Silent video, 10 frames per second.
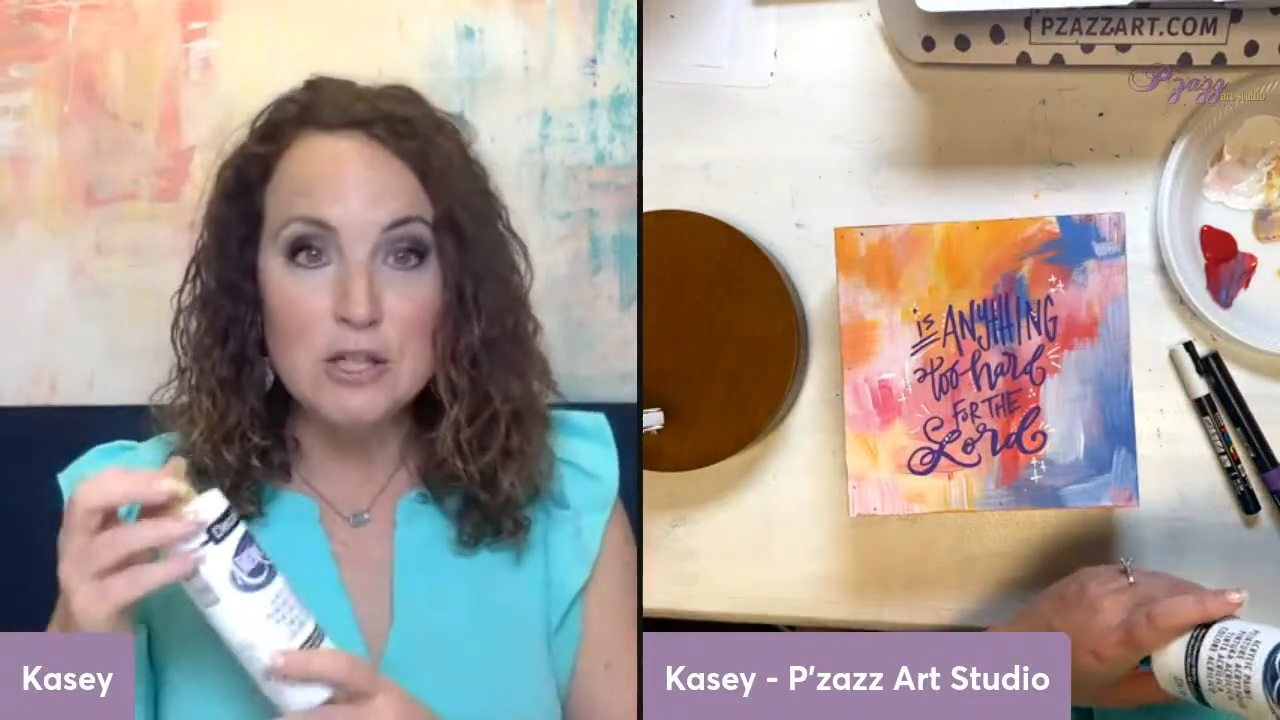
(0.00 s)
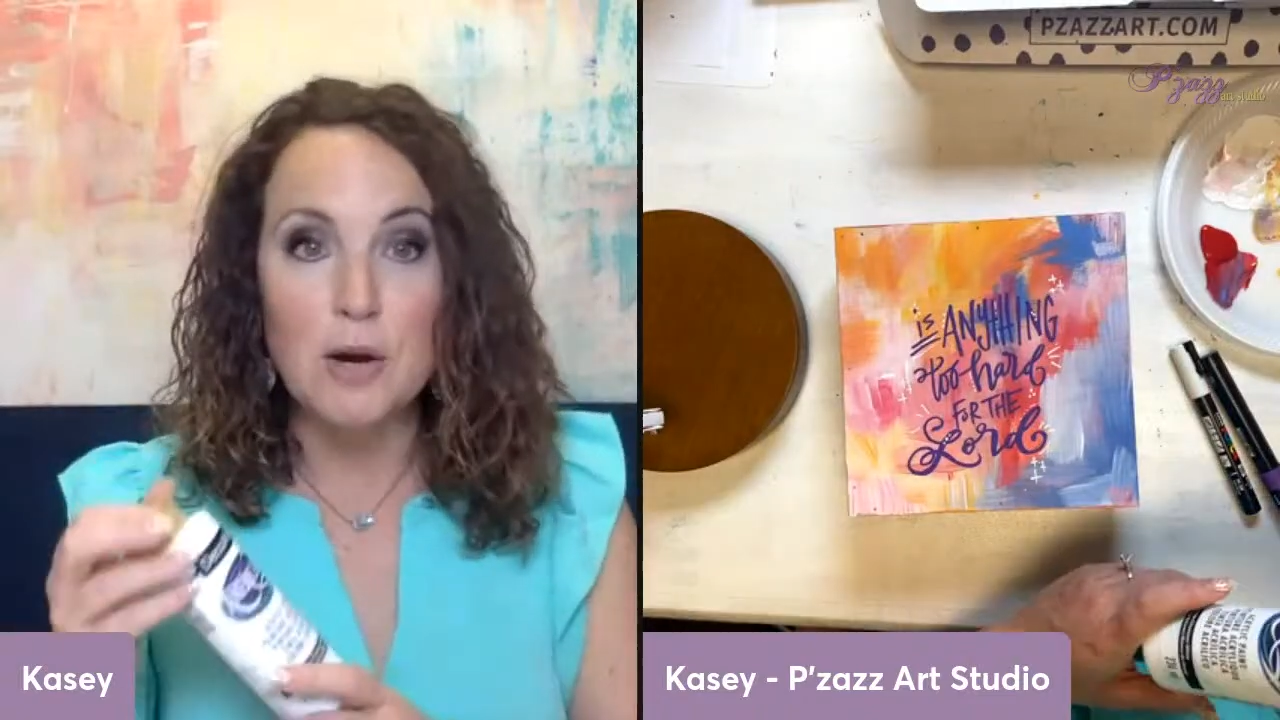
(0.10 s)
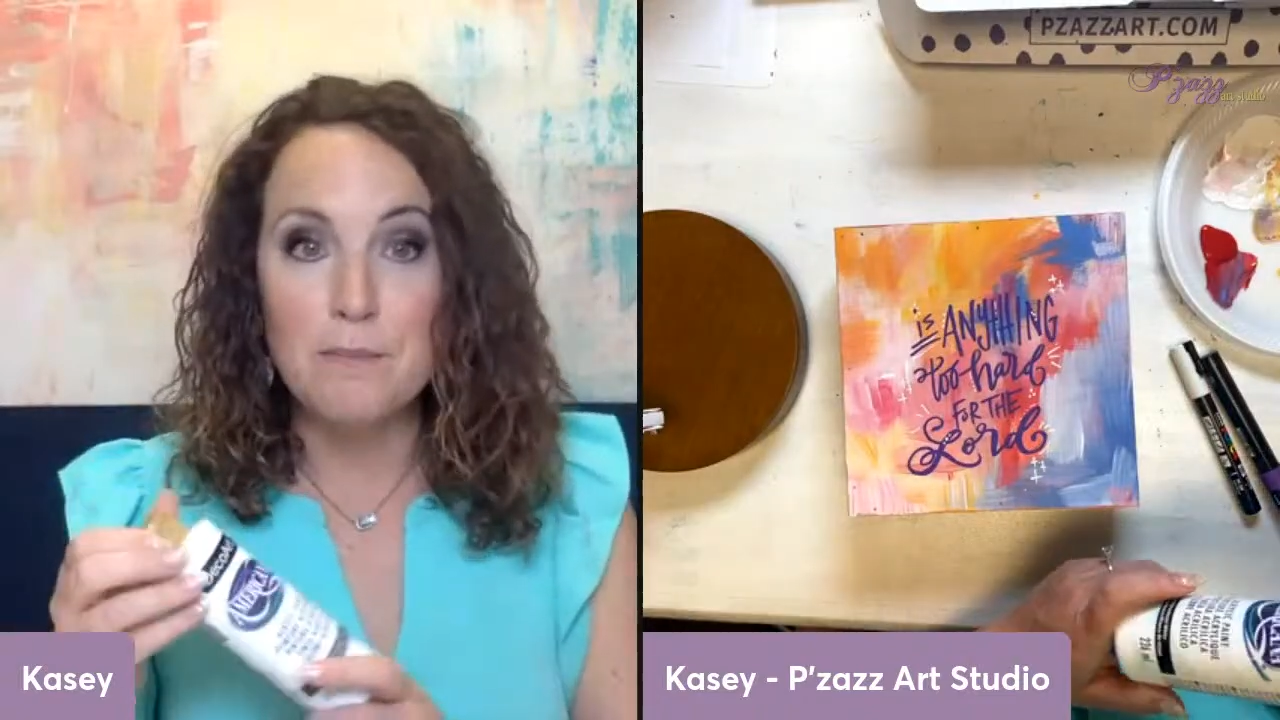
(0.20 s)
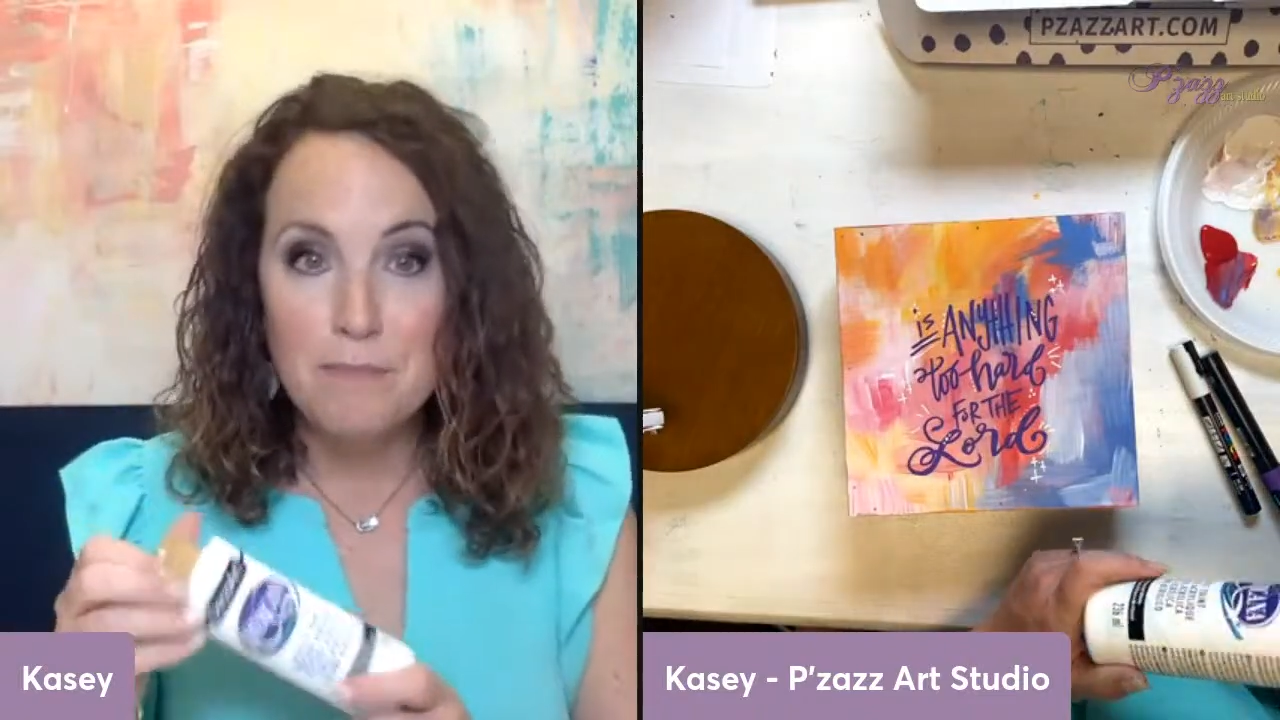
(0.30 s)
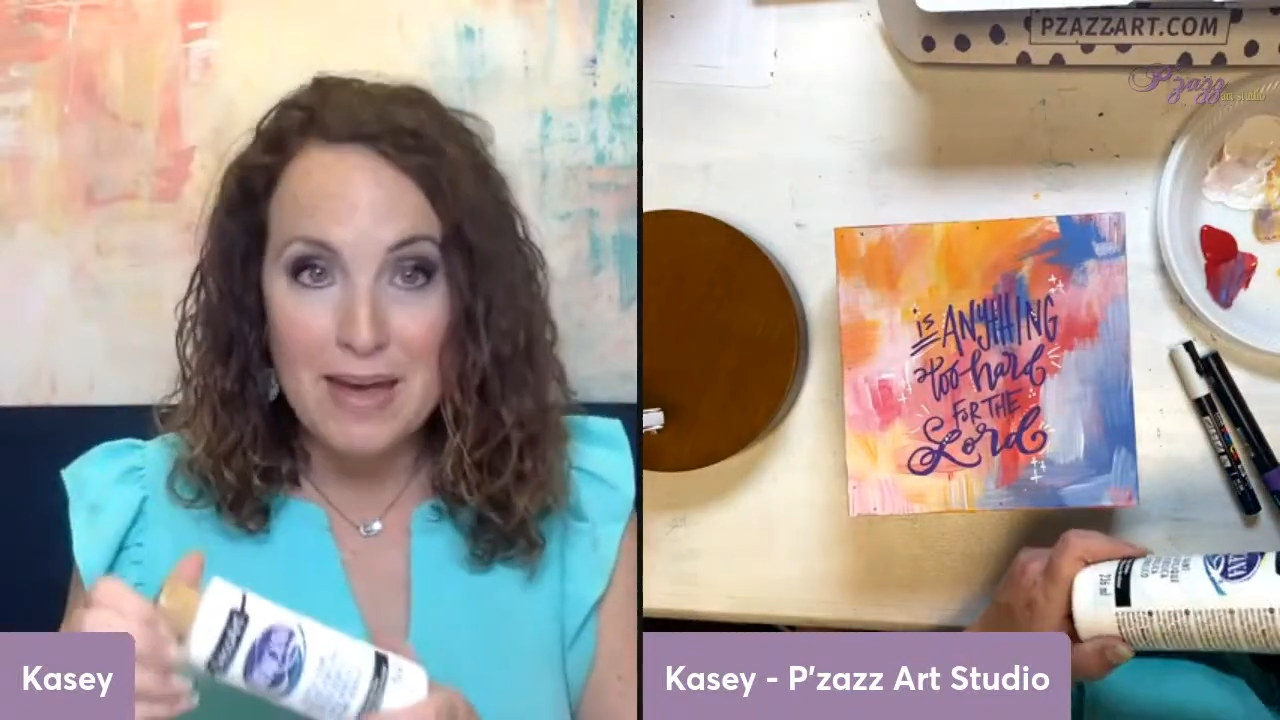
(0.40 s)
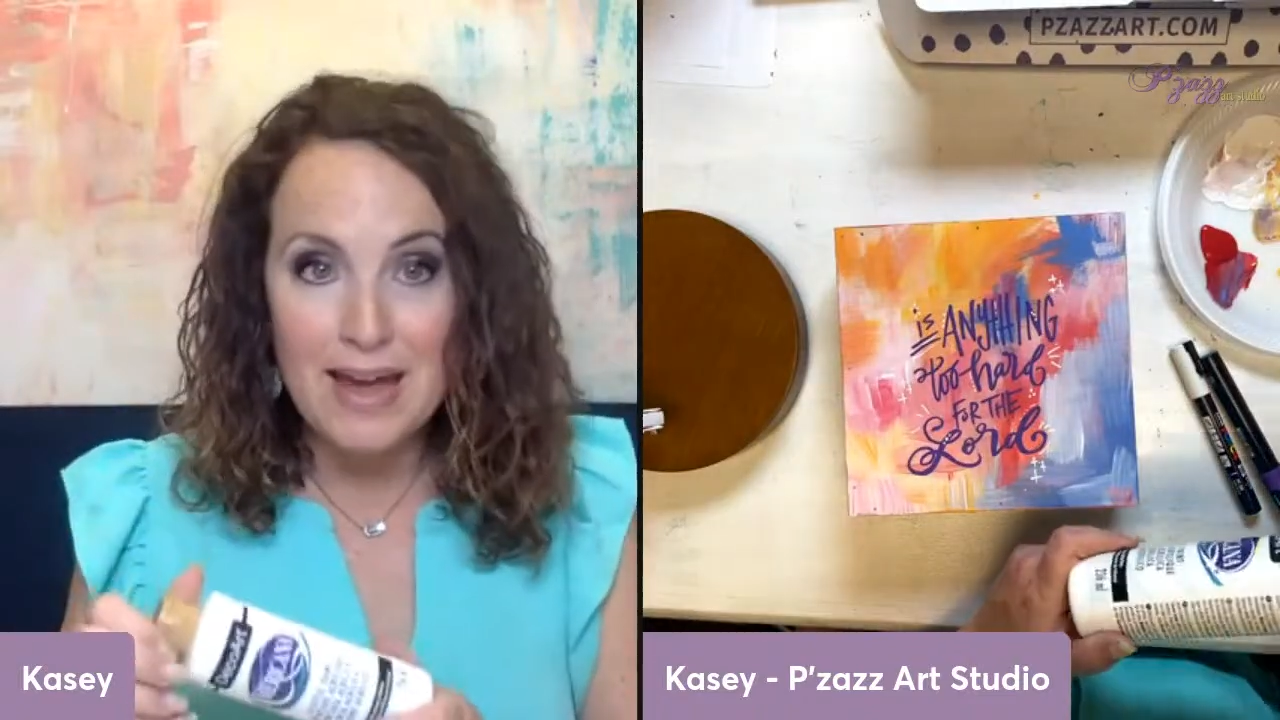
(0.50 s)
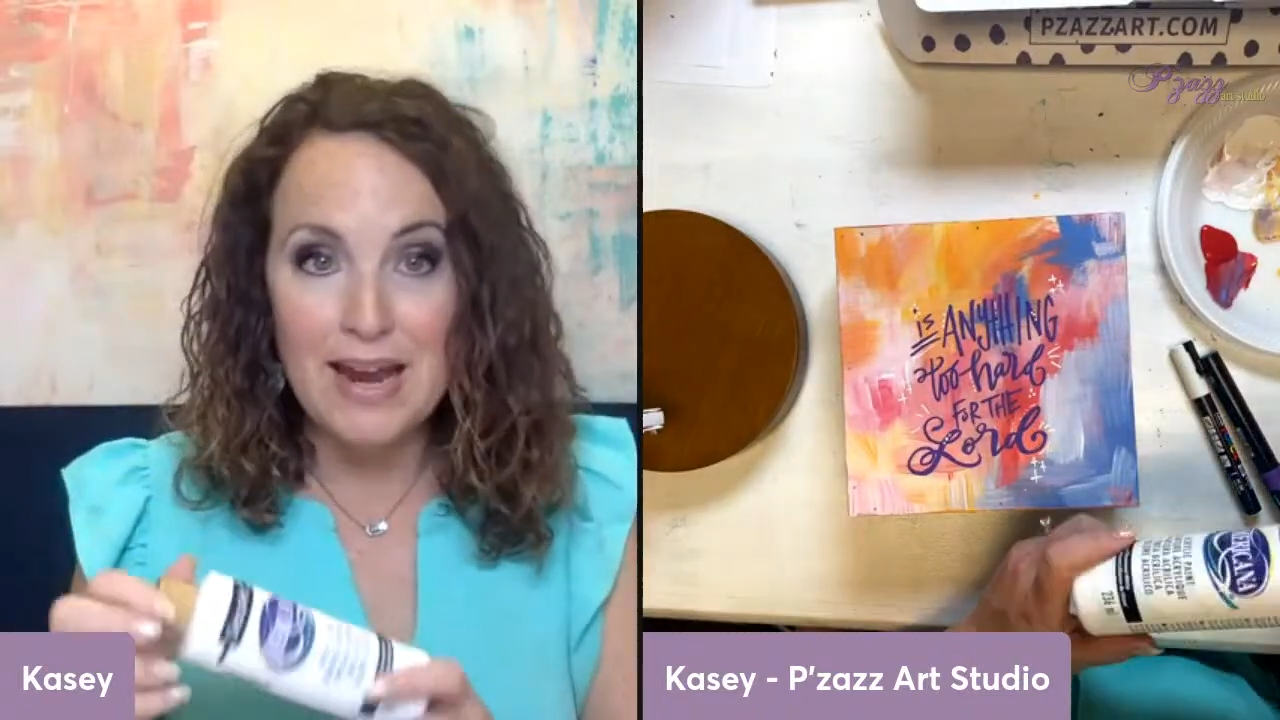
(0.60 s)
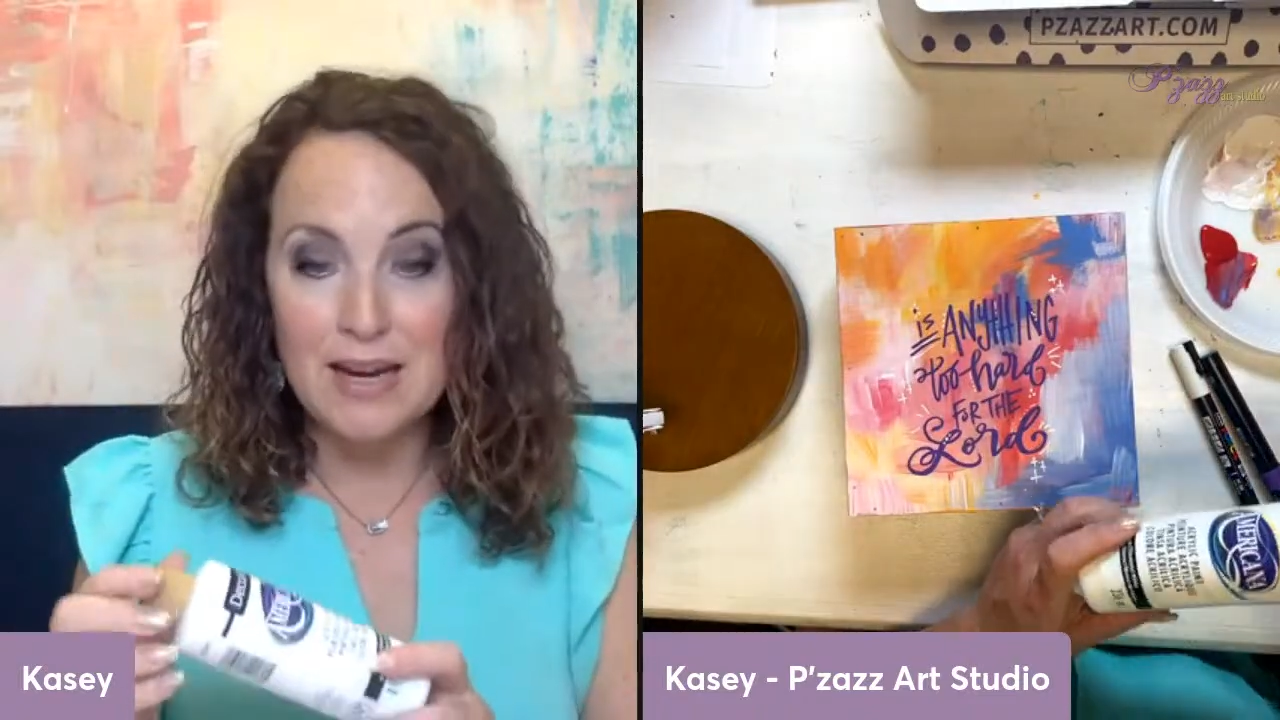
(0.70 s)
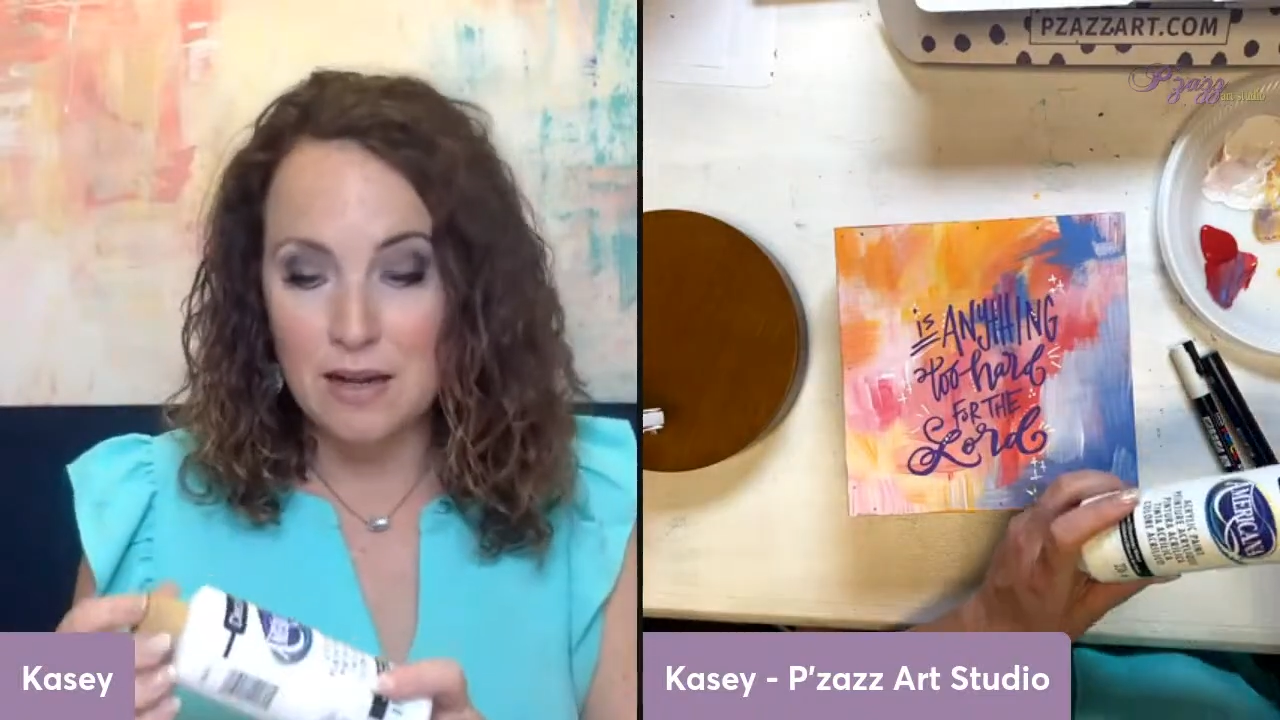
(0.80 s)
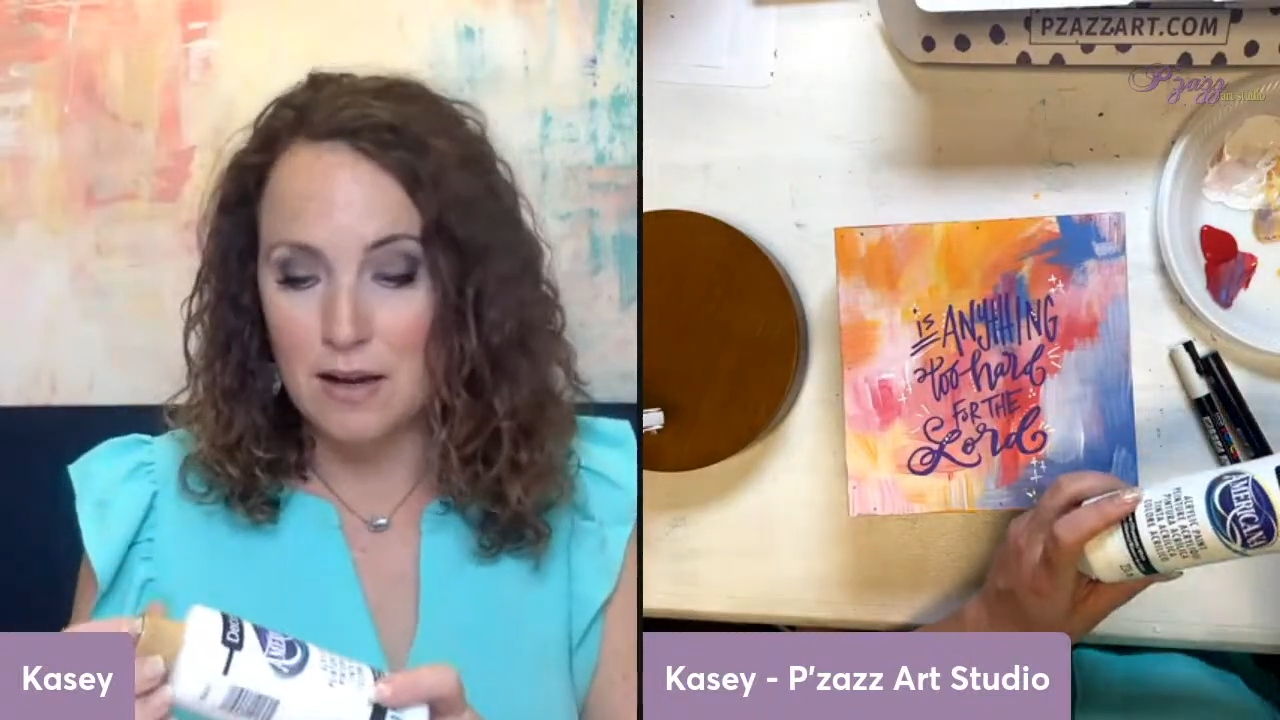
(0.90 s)
our
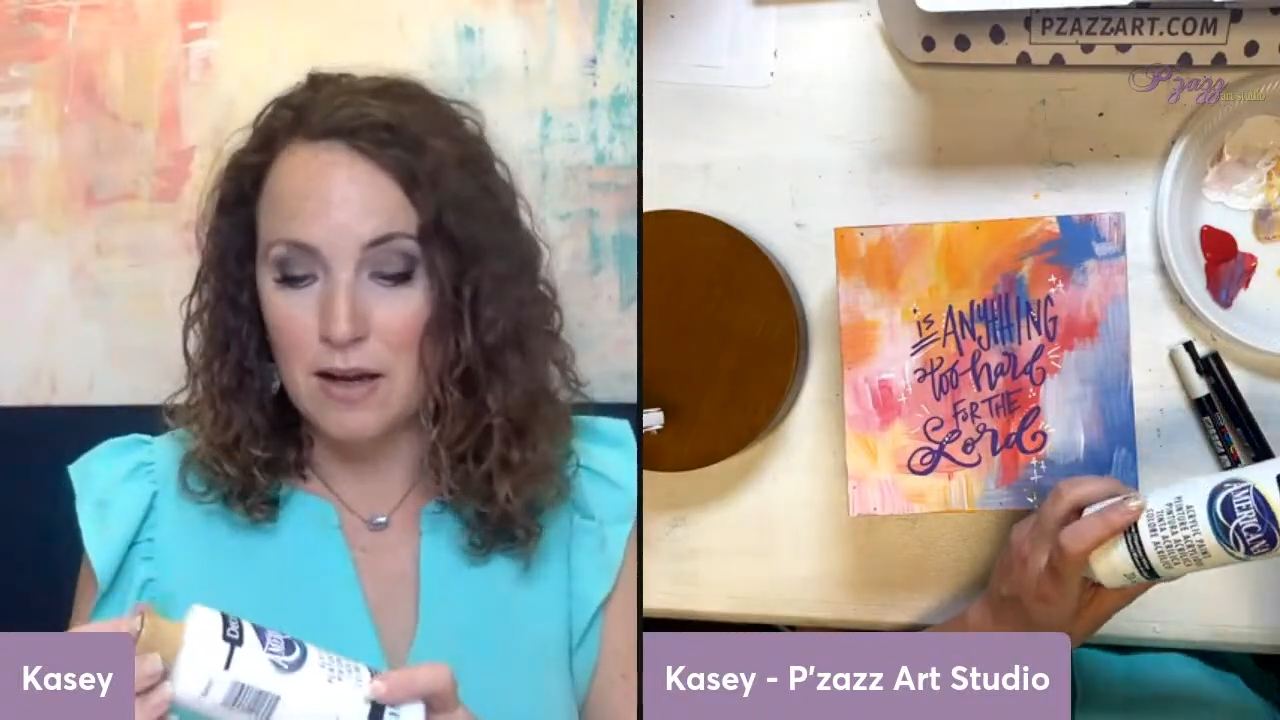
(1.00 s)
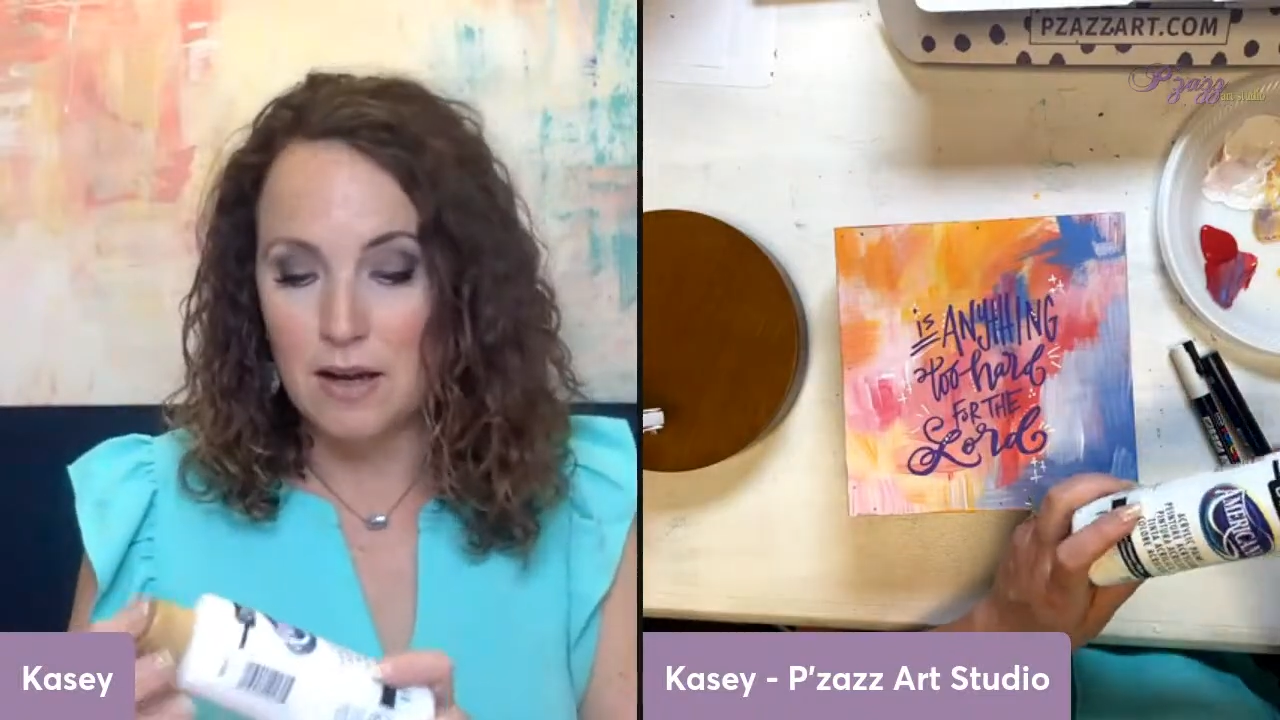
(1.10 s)
main